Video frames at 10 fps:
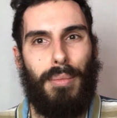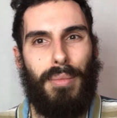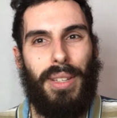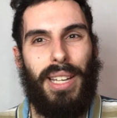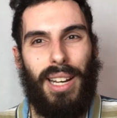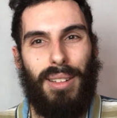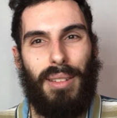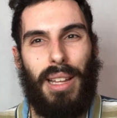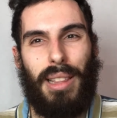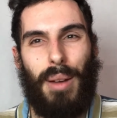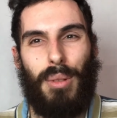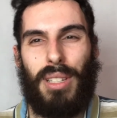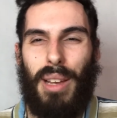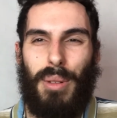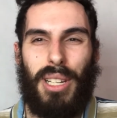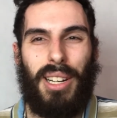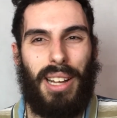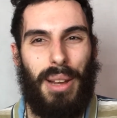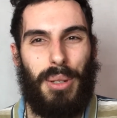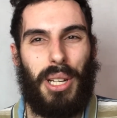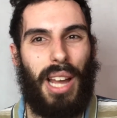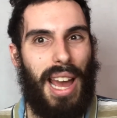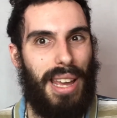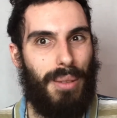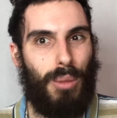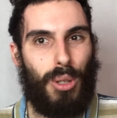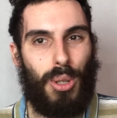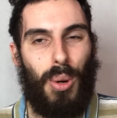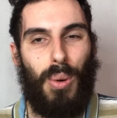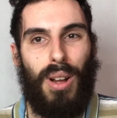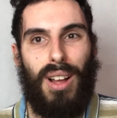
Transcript: Yeah, that was, it was okay module.